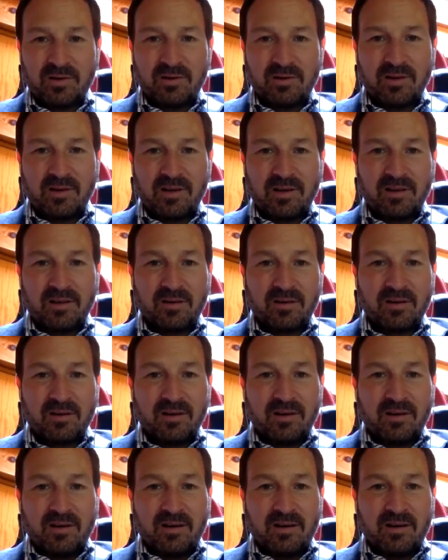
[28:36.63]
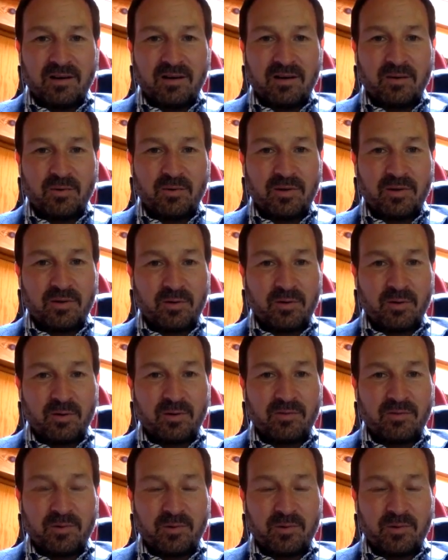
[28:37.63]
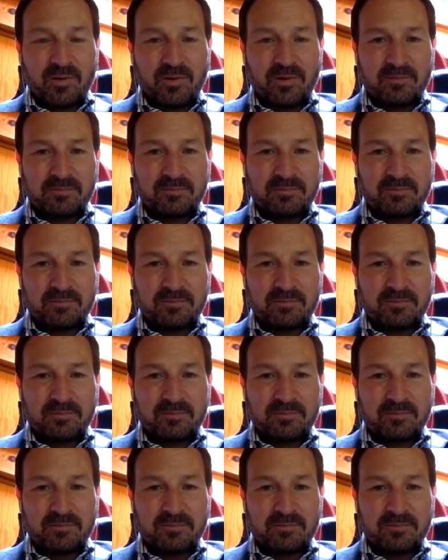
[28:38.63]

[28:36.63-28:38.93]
together with you going forward.